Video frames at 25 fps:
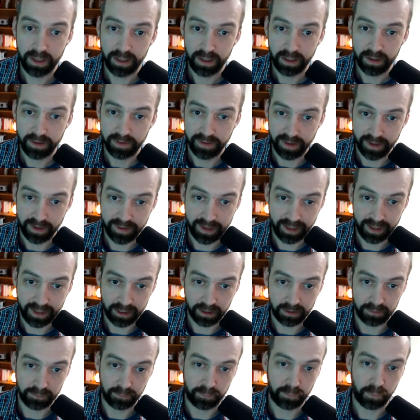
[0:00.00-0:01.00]
Then they
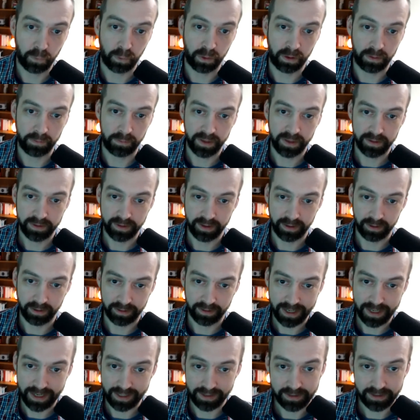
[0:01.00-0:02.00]
could inform their
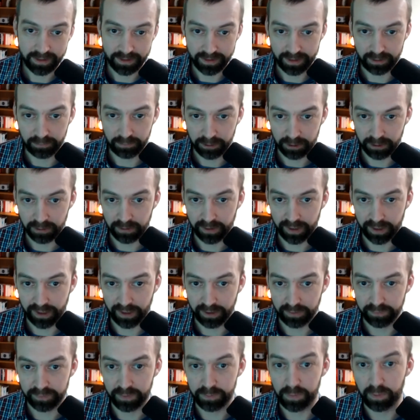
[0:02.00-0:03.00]
content they were
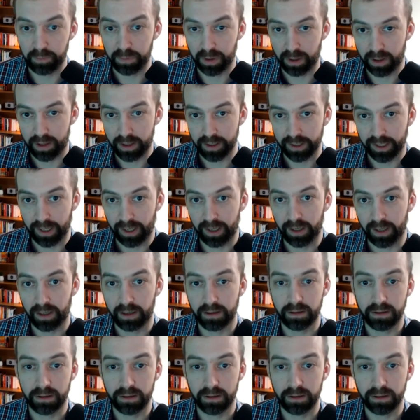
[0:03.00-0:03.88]
creating from a blog angle,